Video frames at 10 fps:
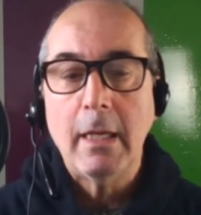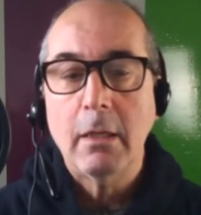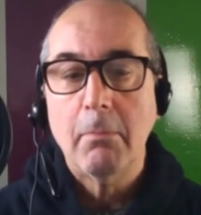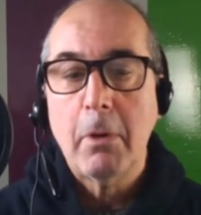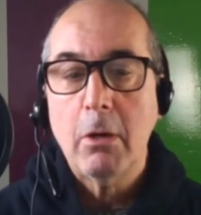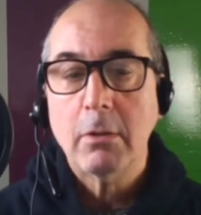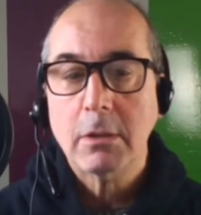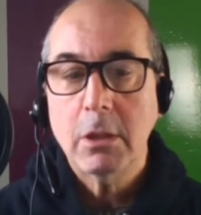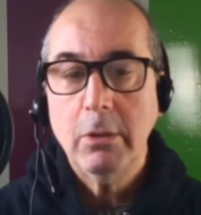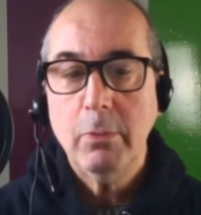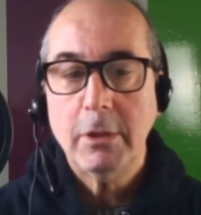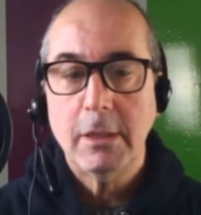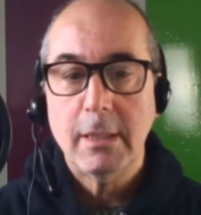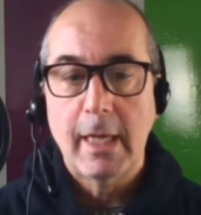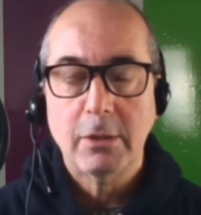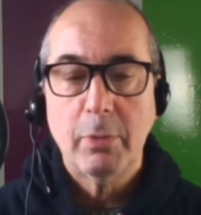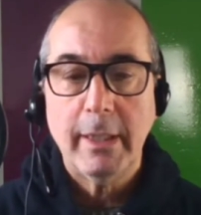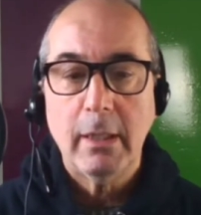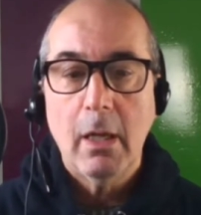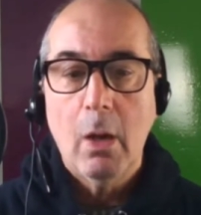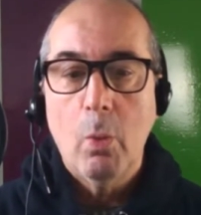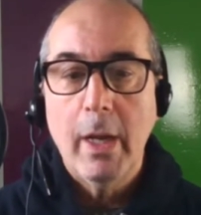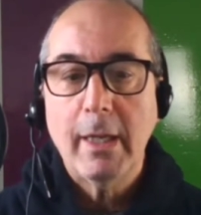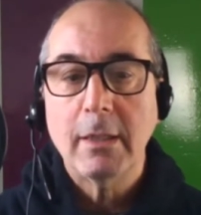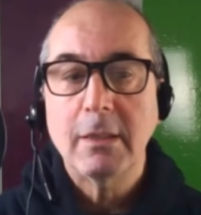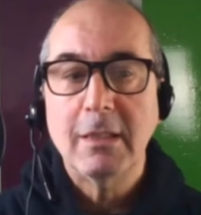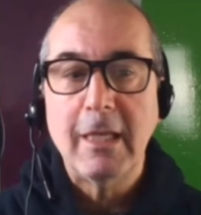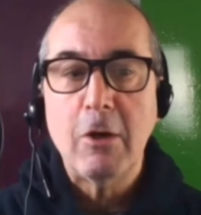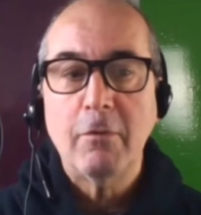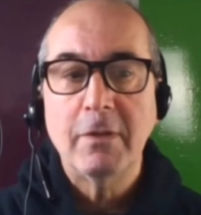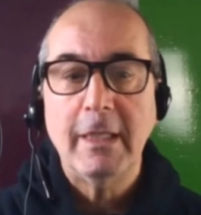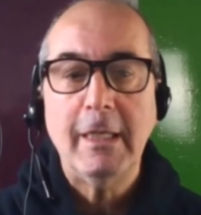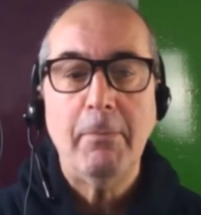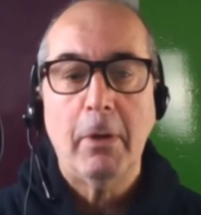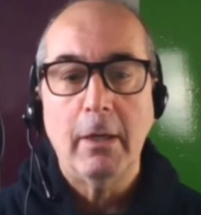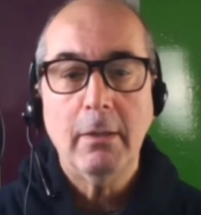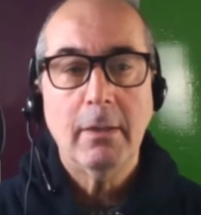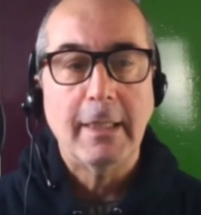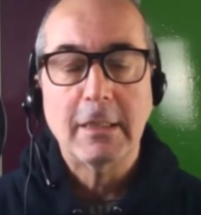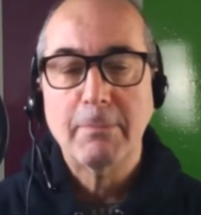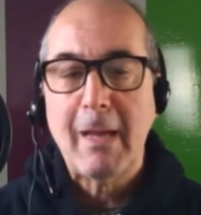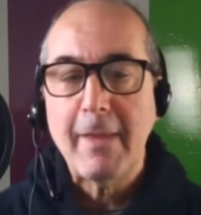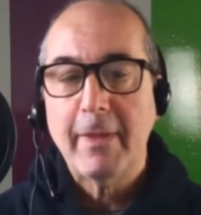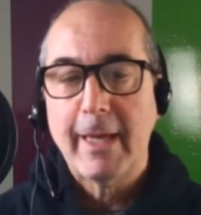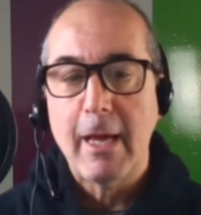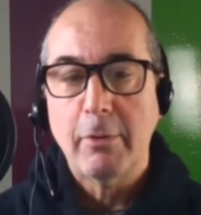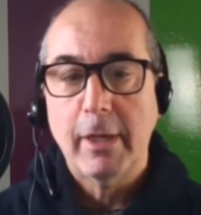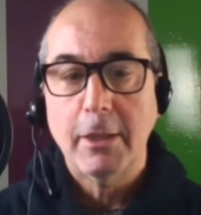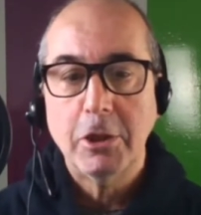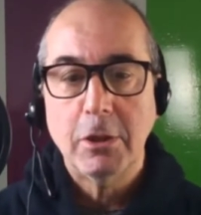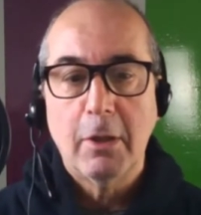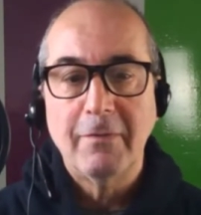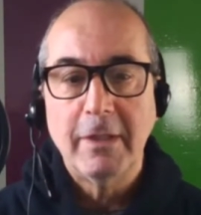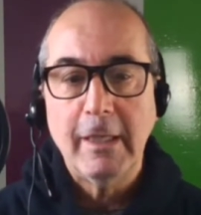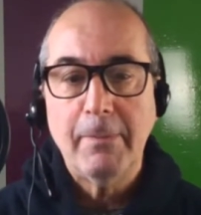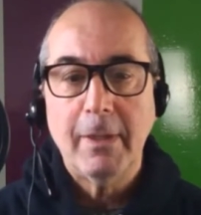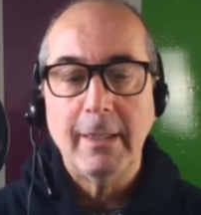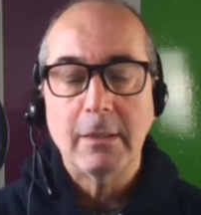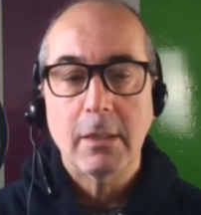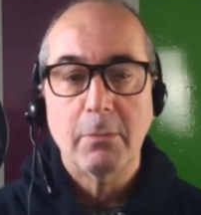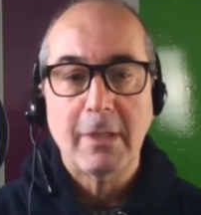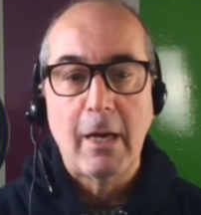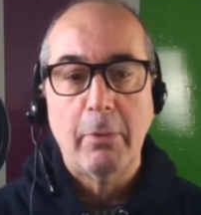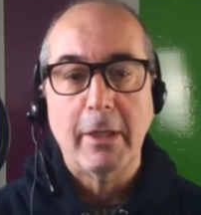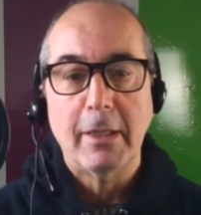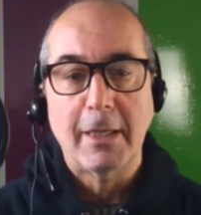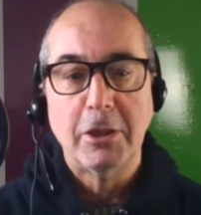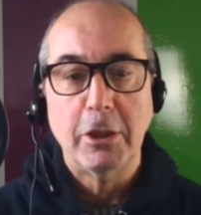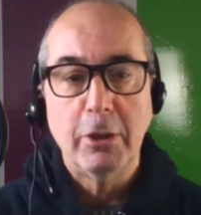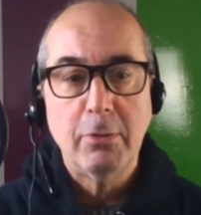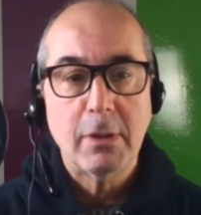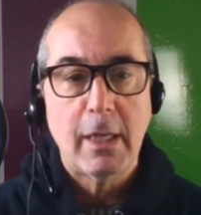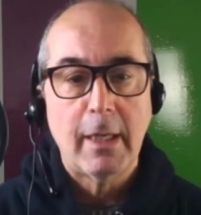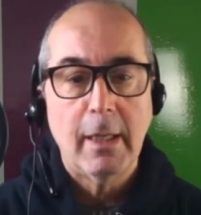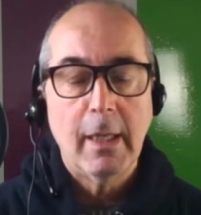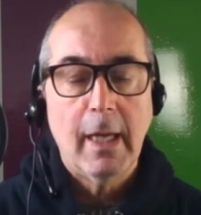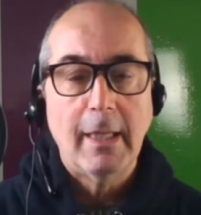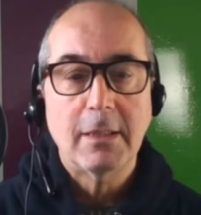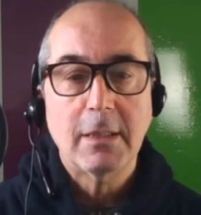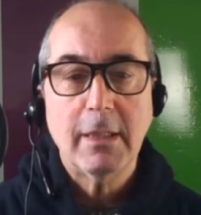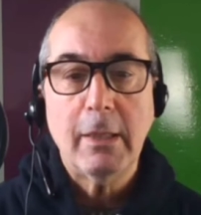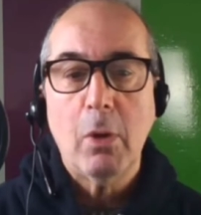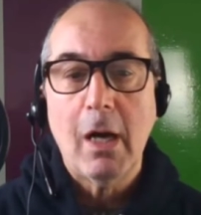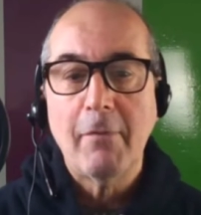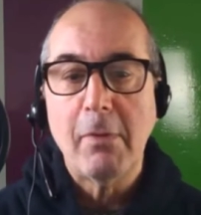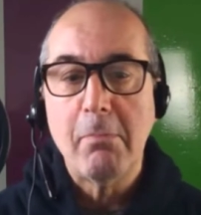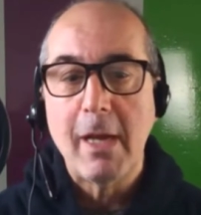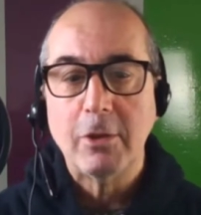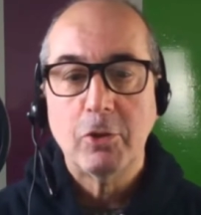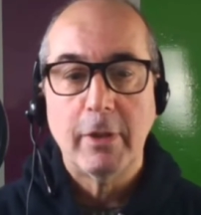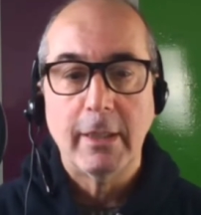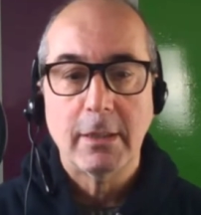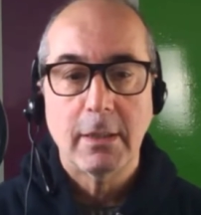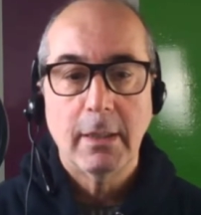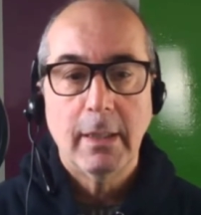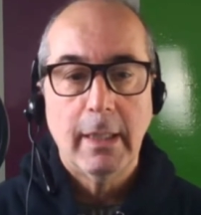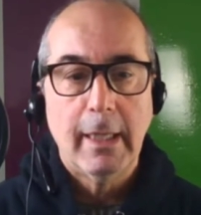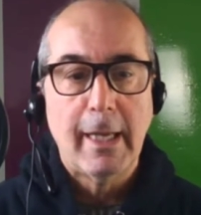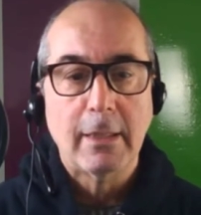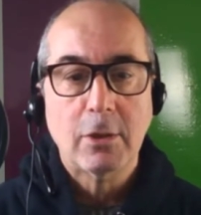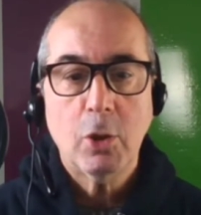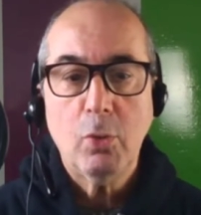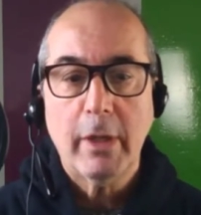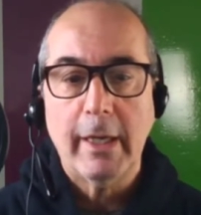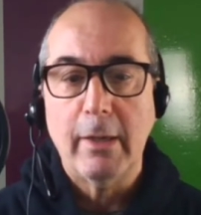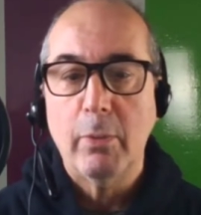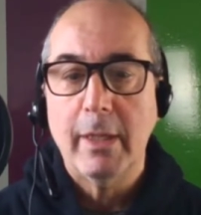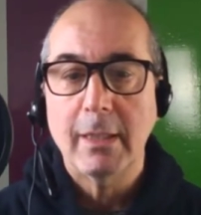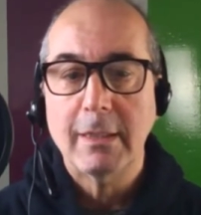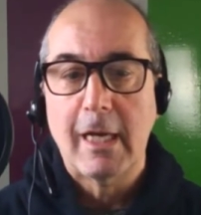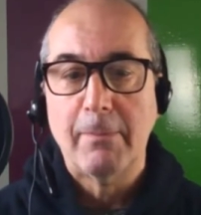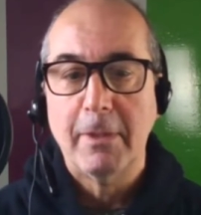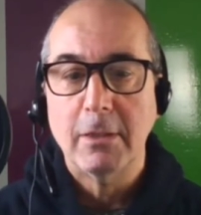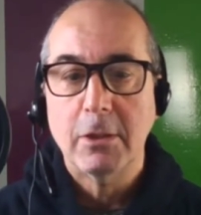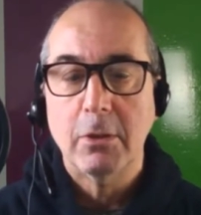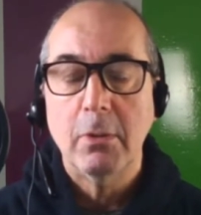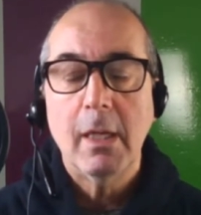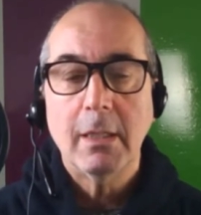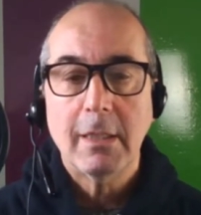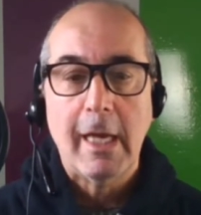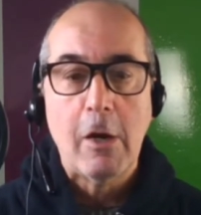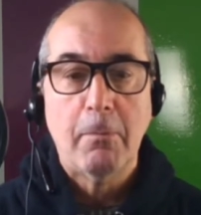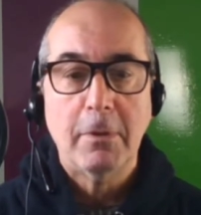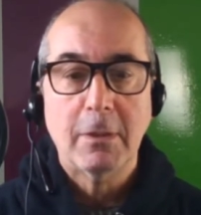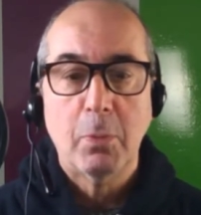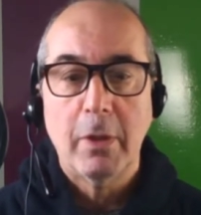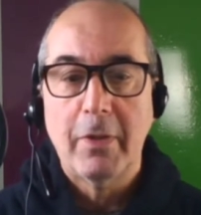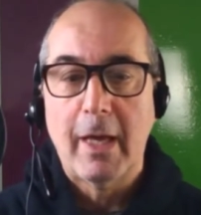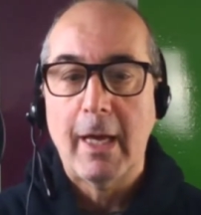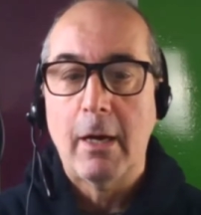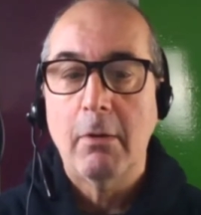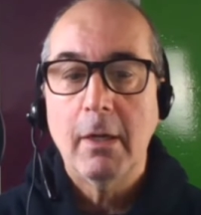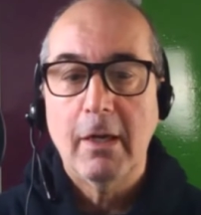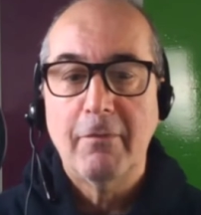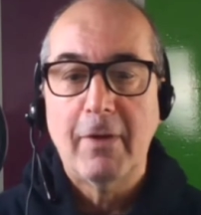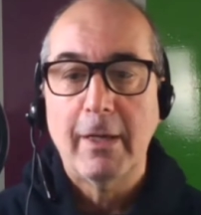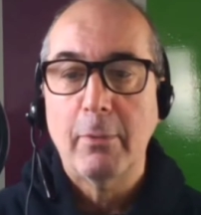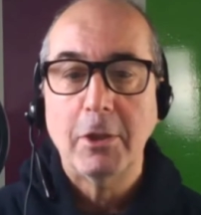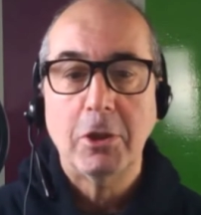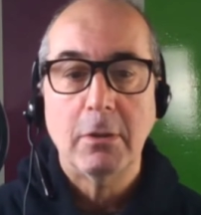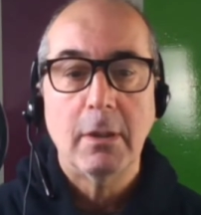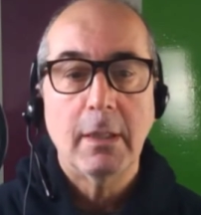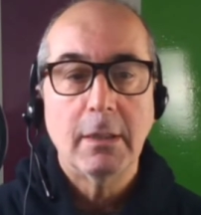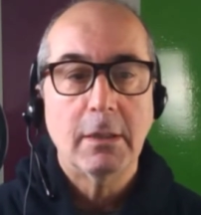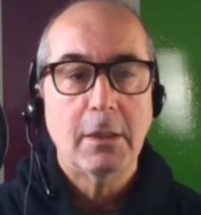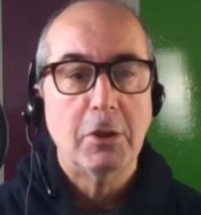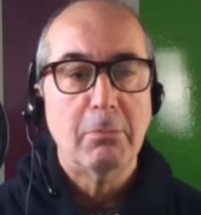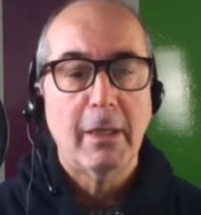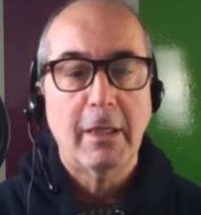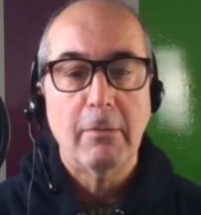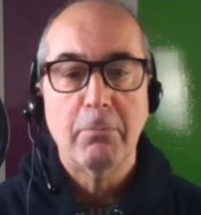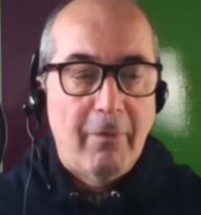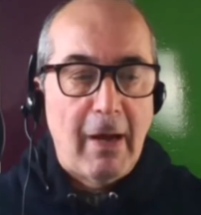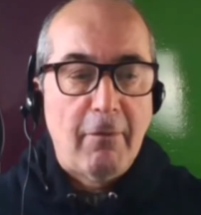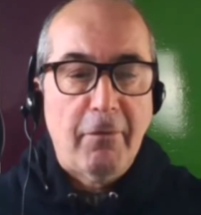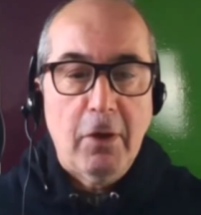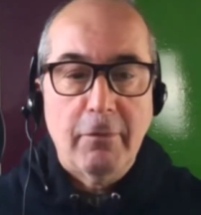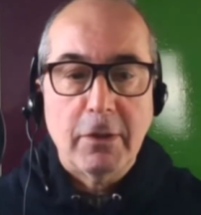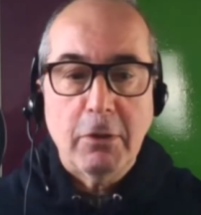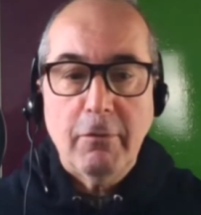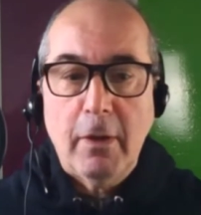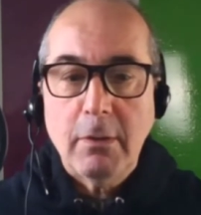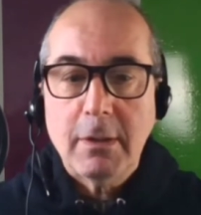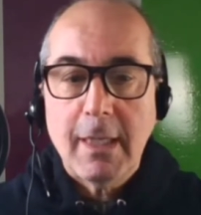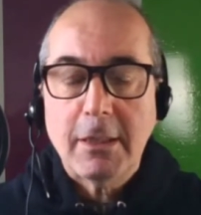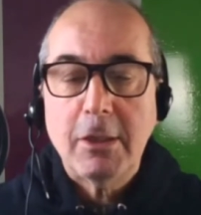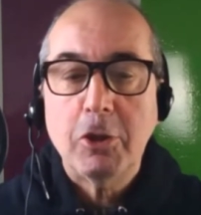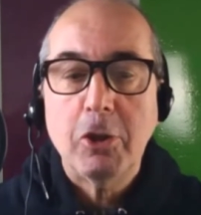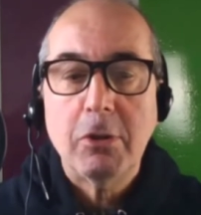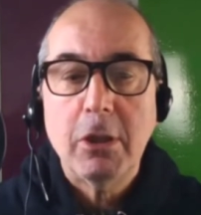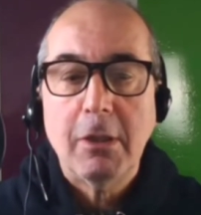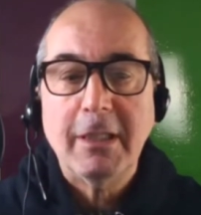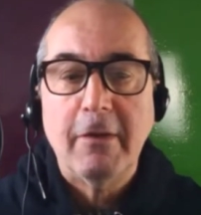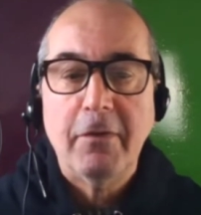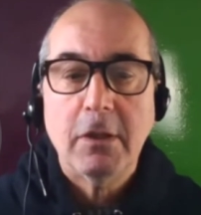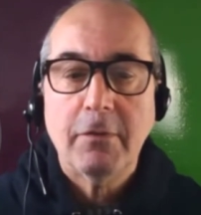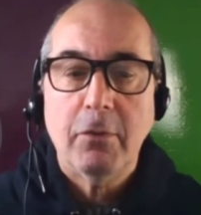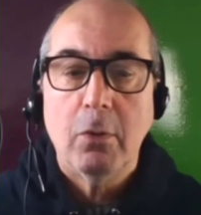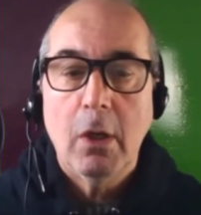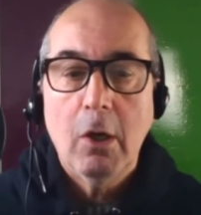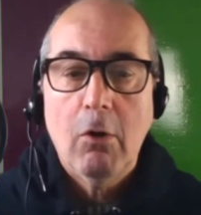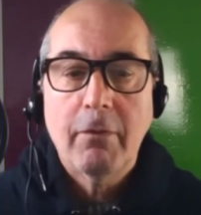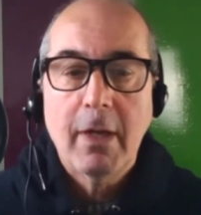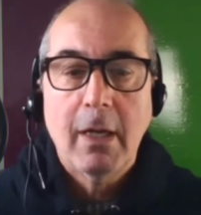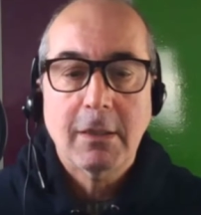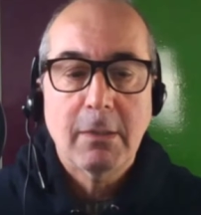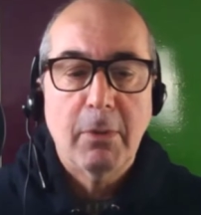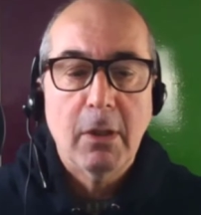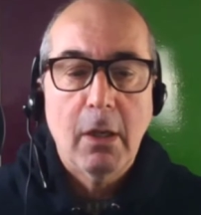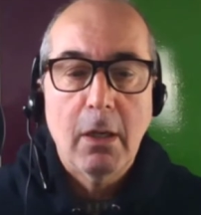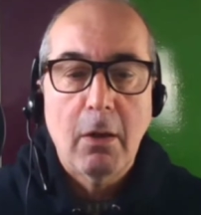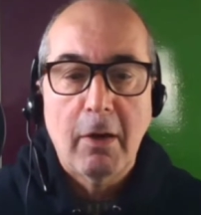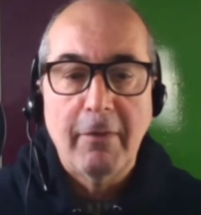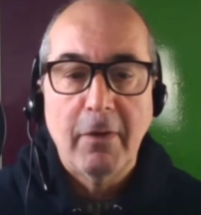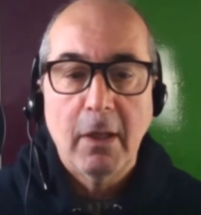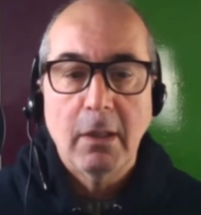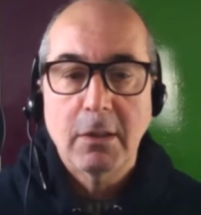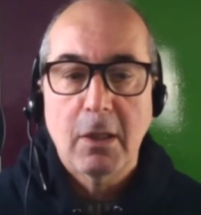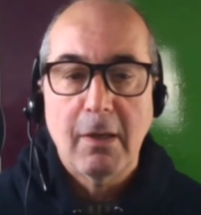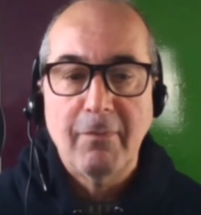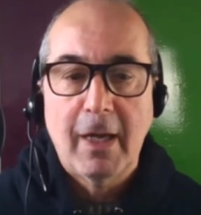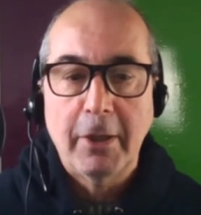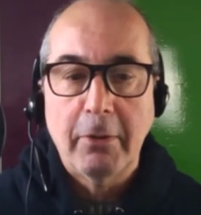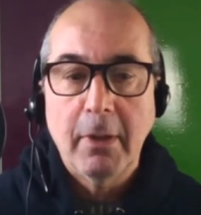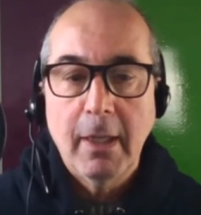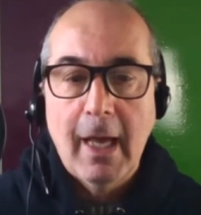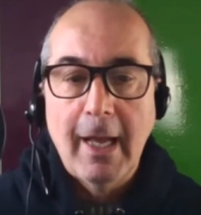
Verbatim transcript: In part two, which is next week, we're going to delve deeper and expand the calculation, dive deeper in terms of how we can actually use that and see what other metrics in our toolkit we can tap into to help us with our evaluation decision making. Without further ado, folks, let's introduce the idea first of all of customer life time value.